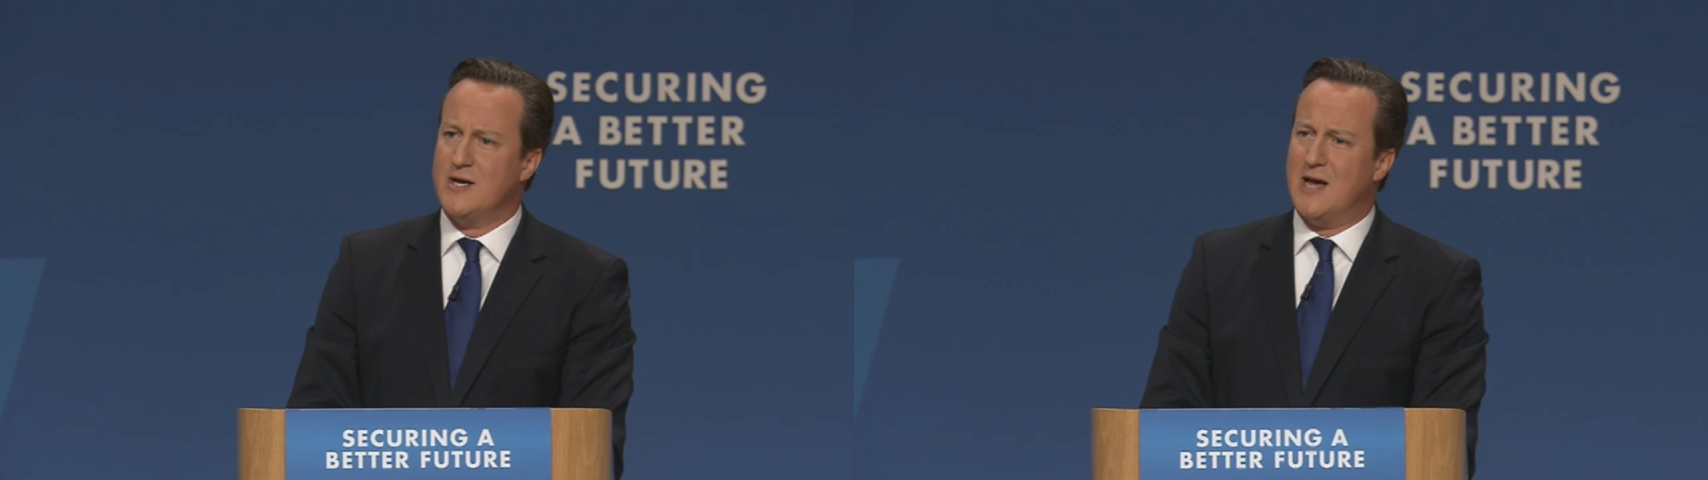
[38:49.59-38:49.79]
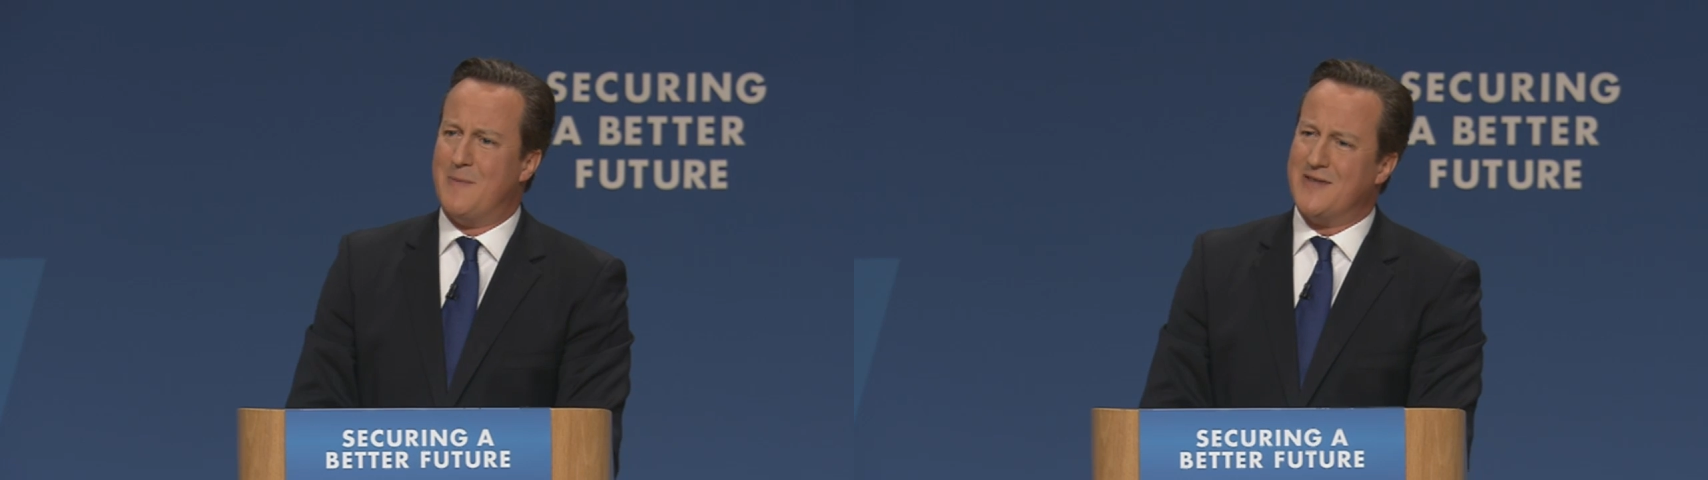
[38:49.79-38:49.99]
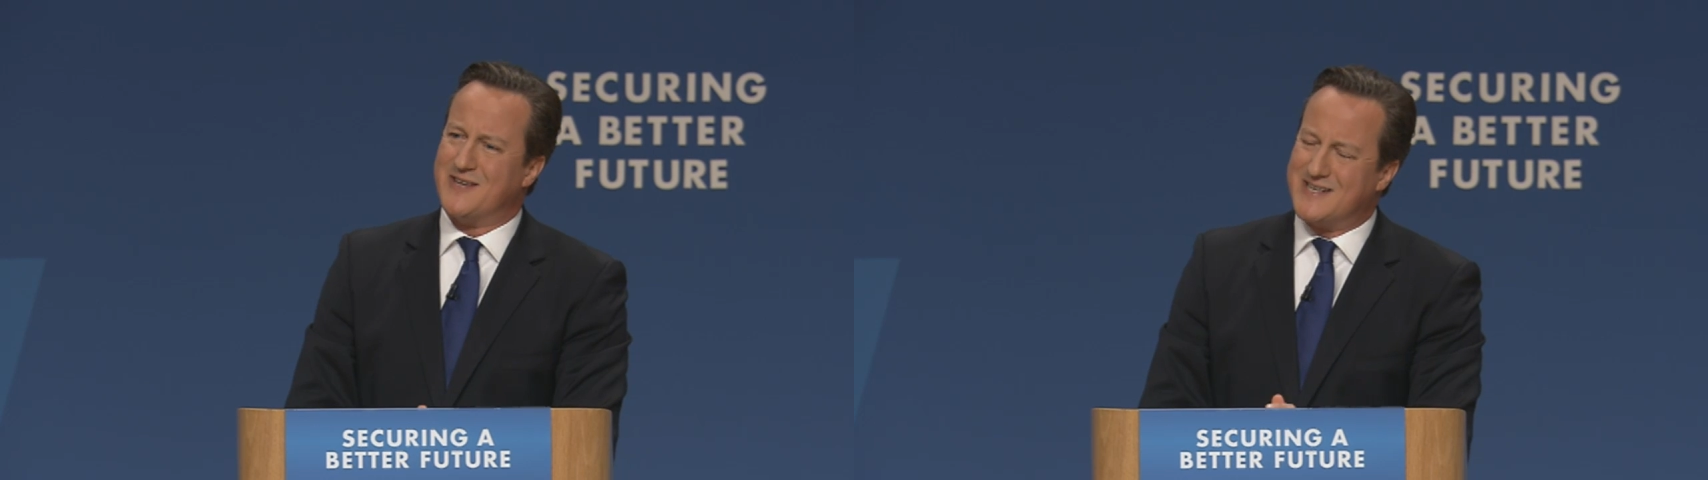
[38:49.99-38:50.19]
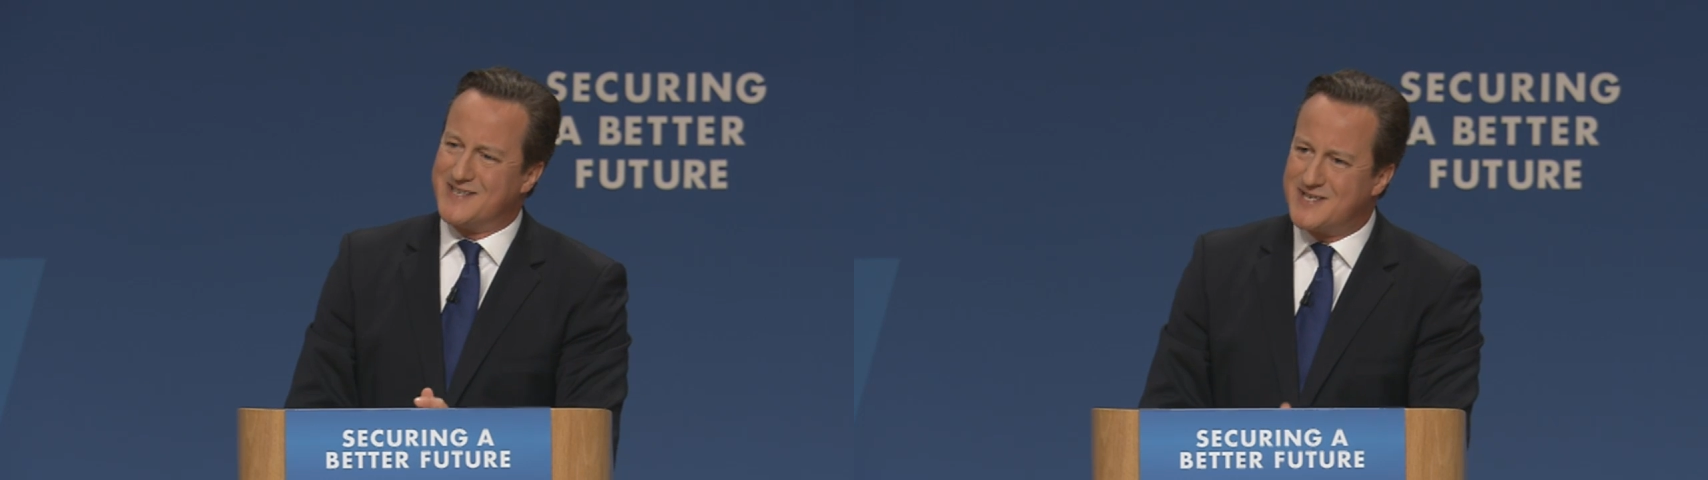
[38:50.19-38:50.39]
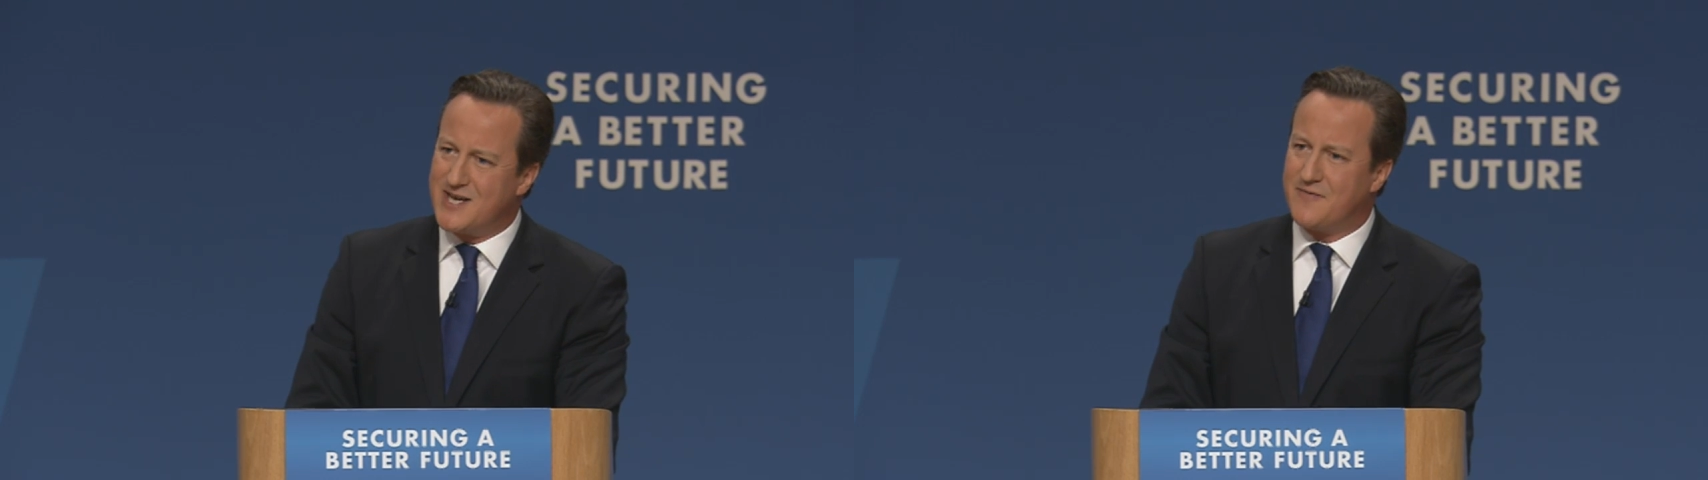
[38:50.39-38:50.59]
about the
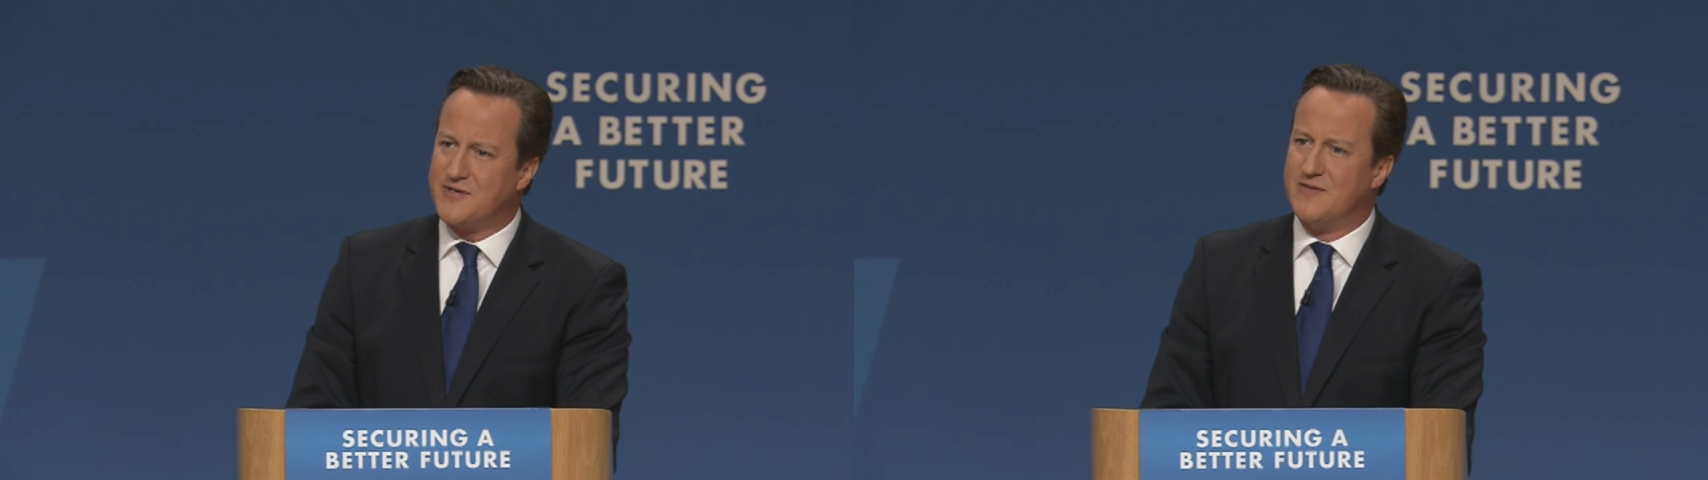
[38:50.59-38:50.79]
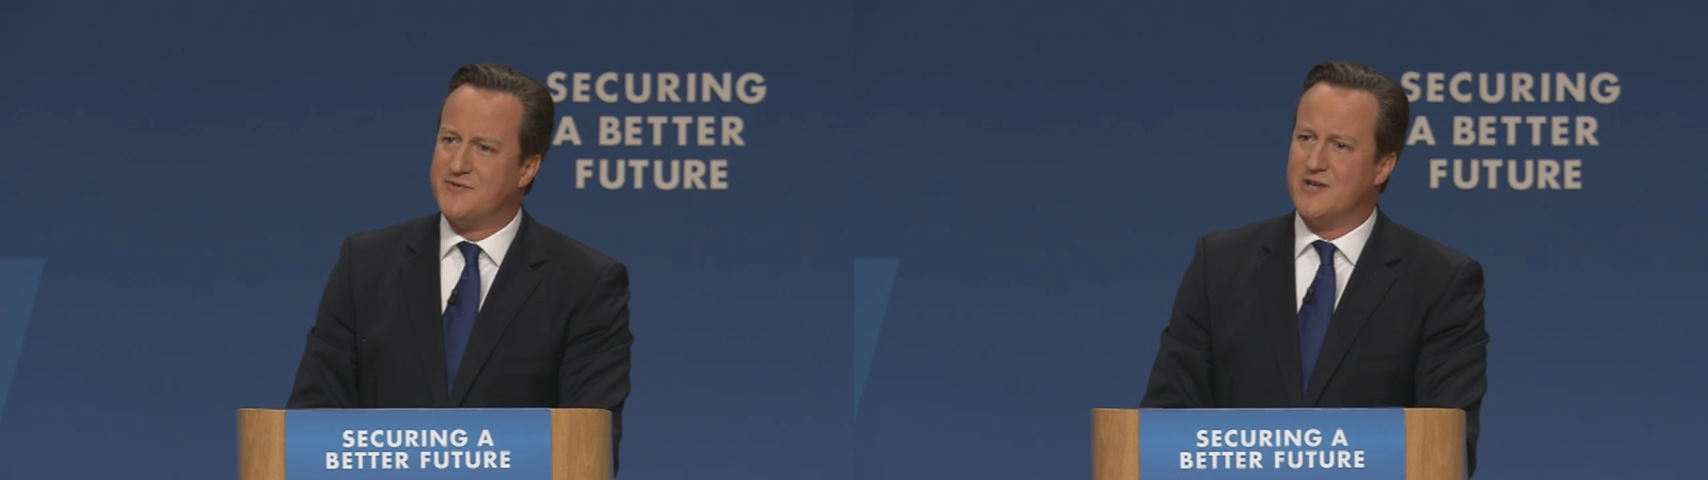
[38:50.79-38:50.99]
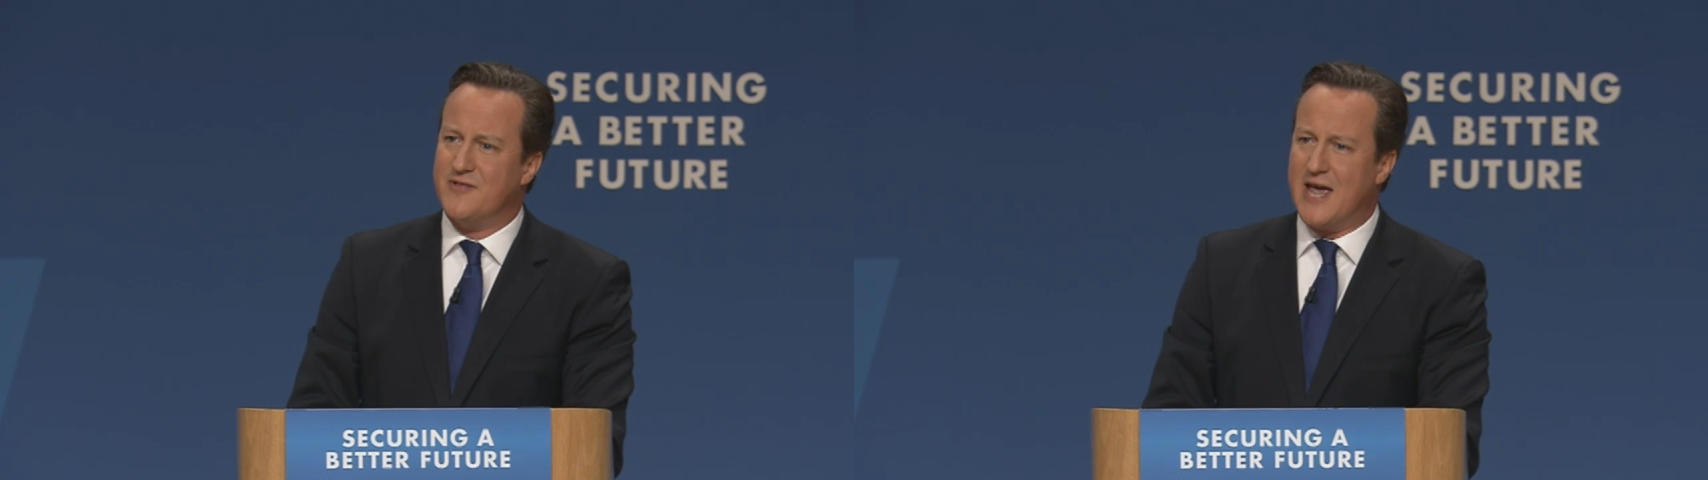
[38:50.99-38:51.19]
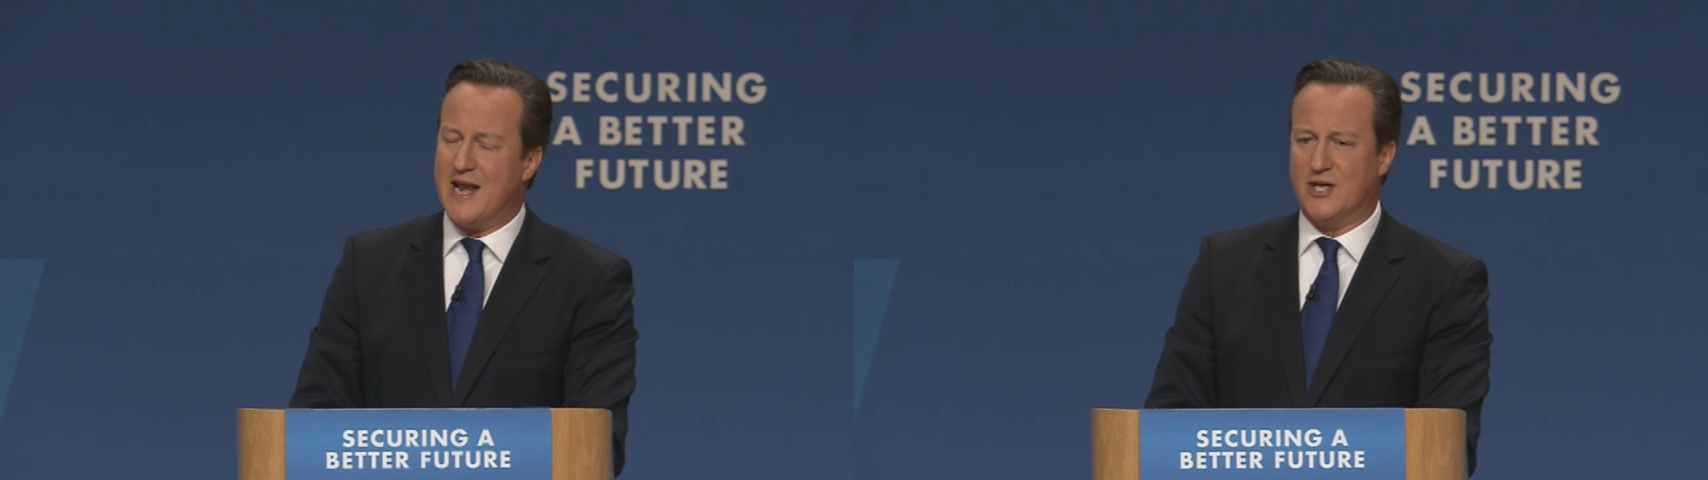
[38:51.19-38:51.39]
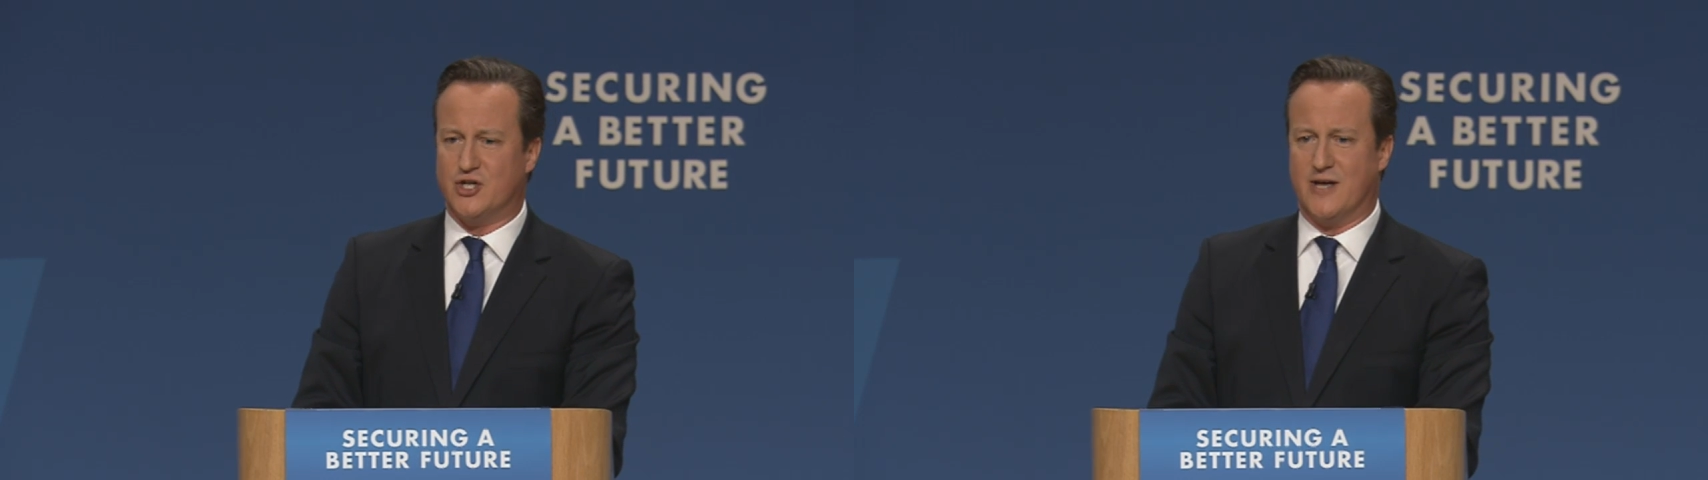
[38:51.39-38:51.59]
Conservatives and the
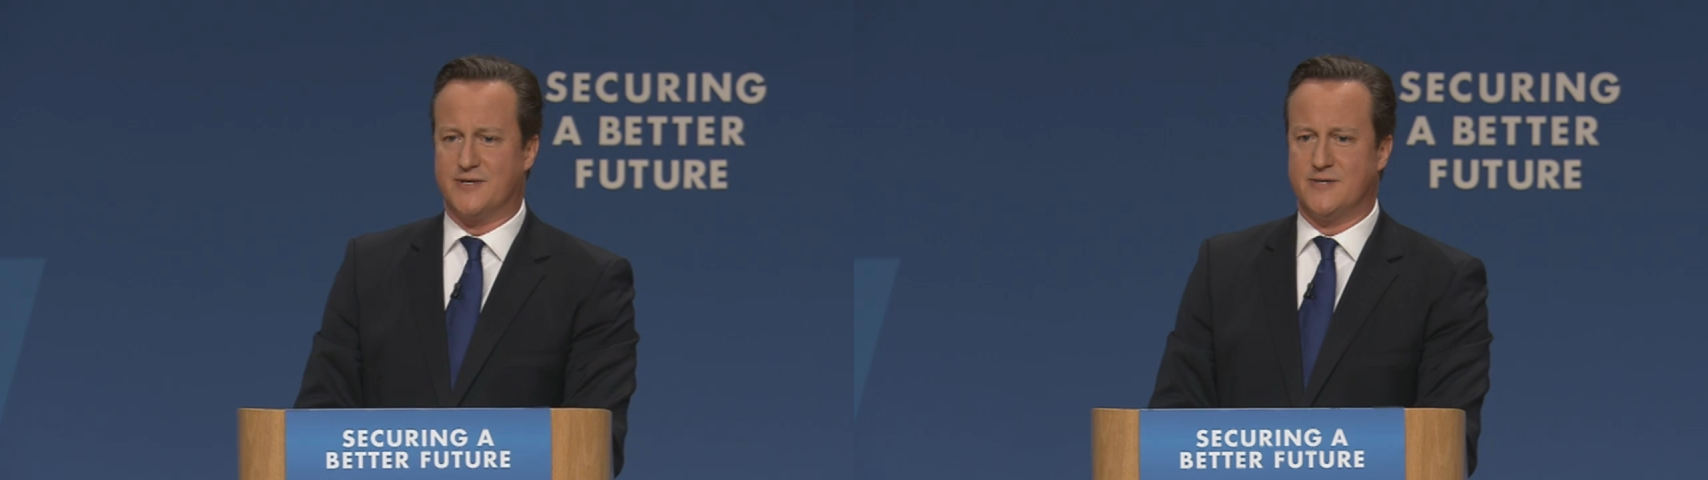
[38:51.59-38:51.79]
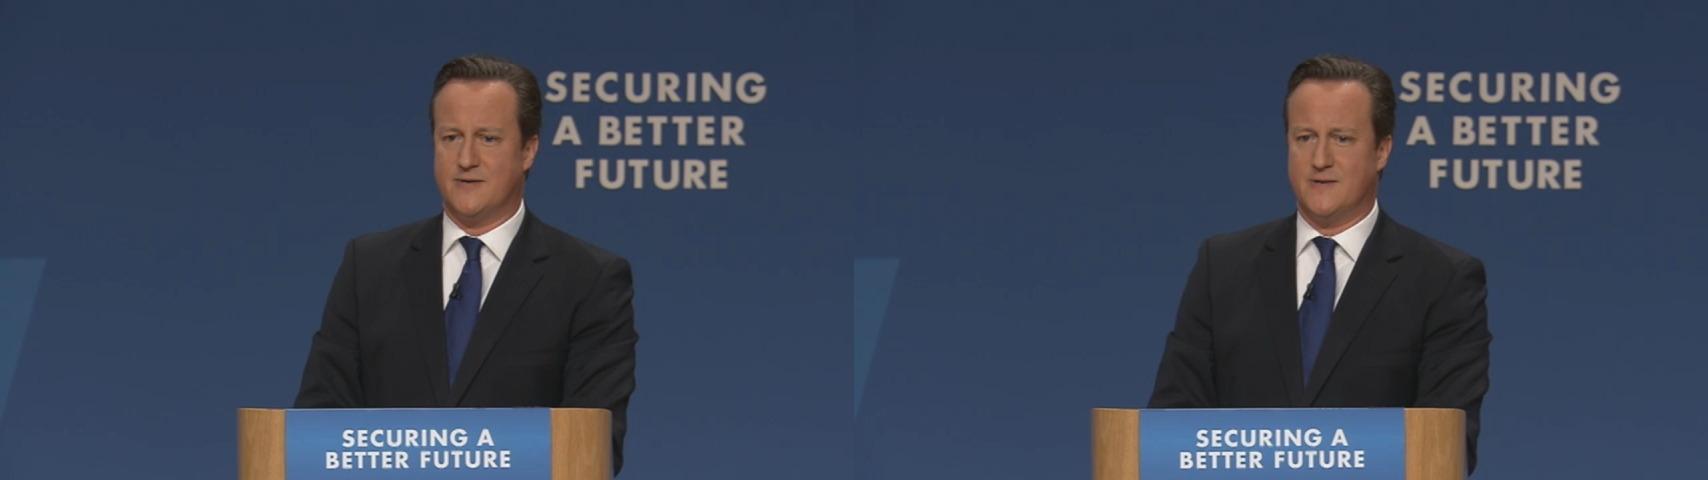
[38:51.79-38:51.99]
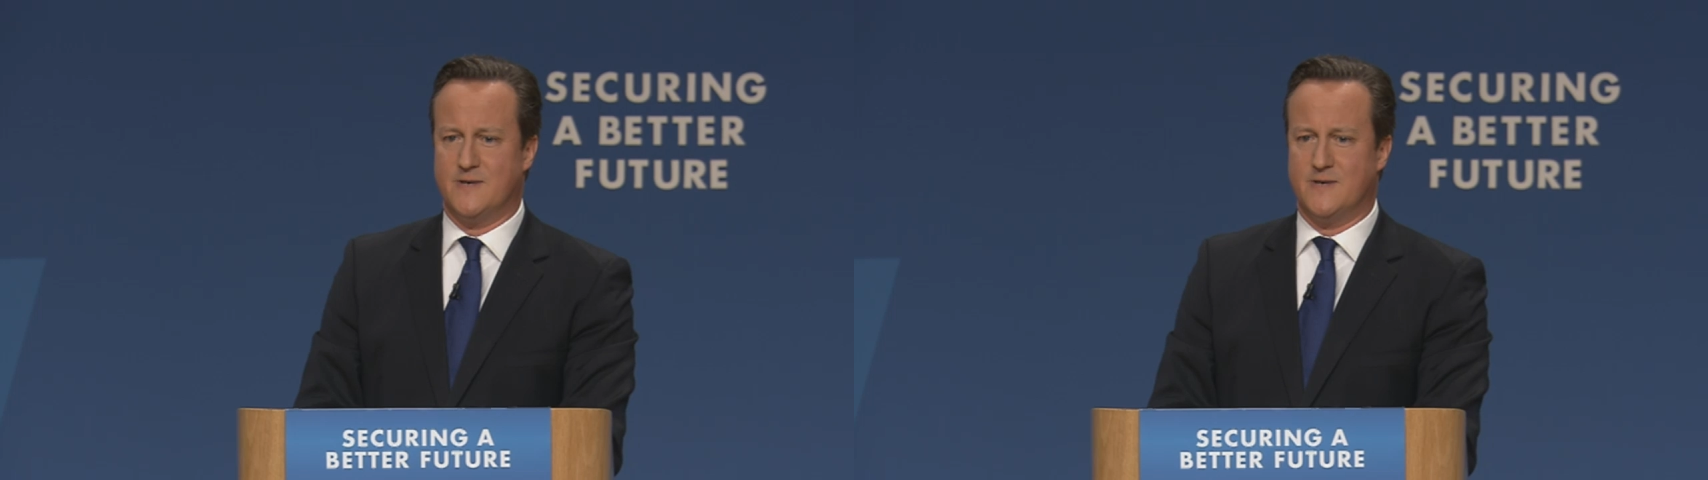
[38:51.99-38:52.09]
NHS.